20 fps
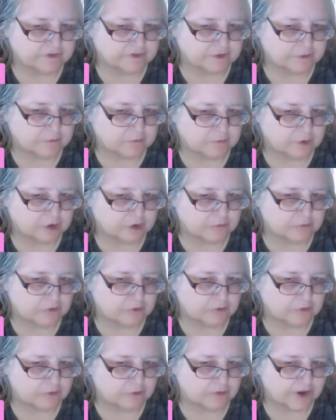work
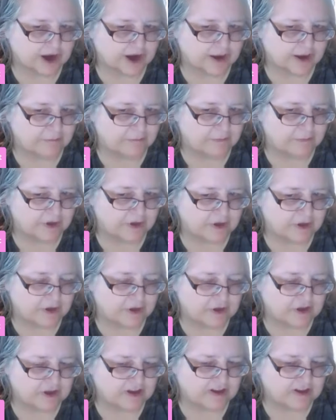program,
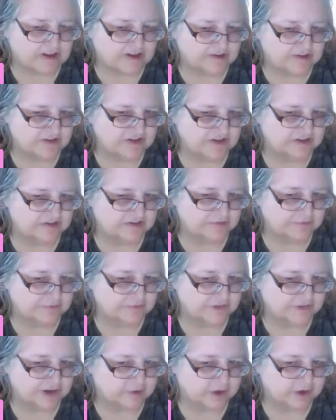just
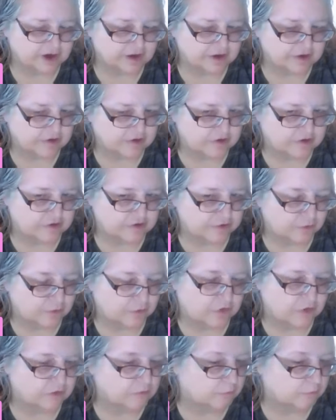very
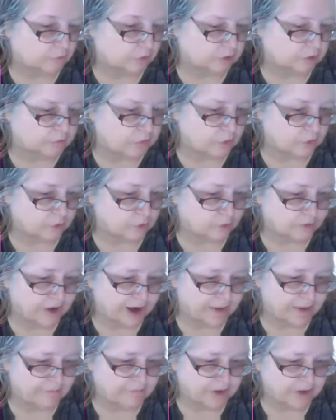short work
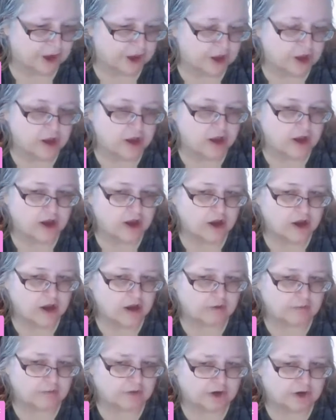program
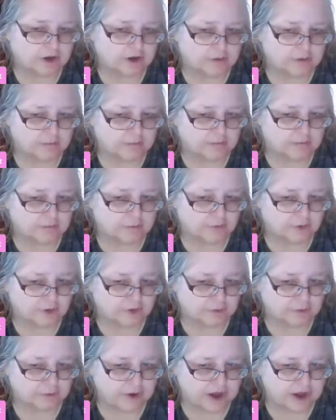when I was going
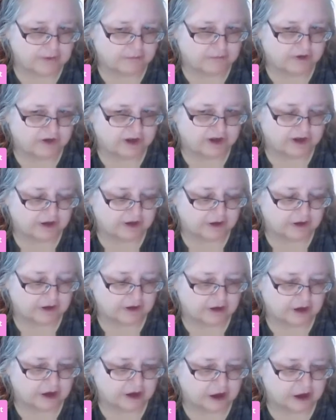through animal care.
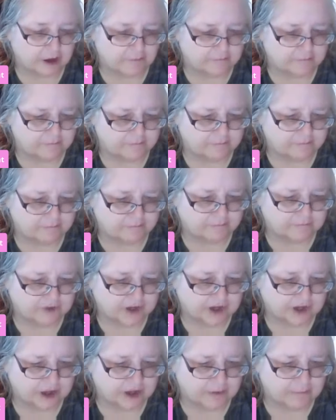And
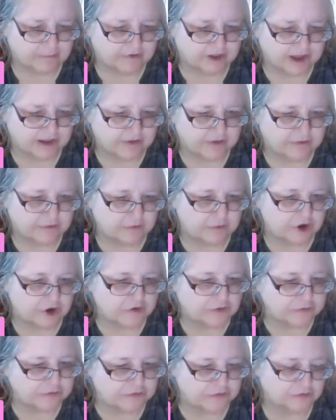I was at the
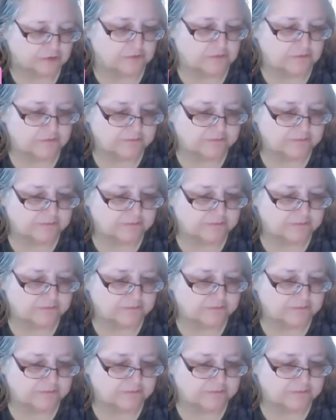Toronto Zoo.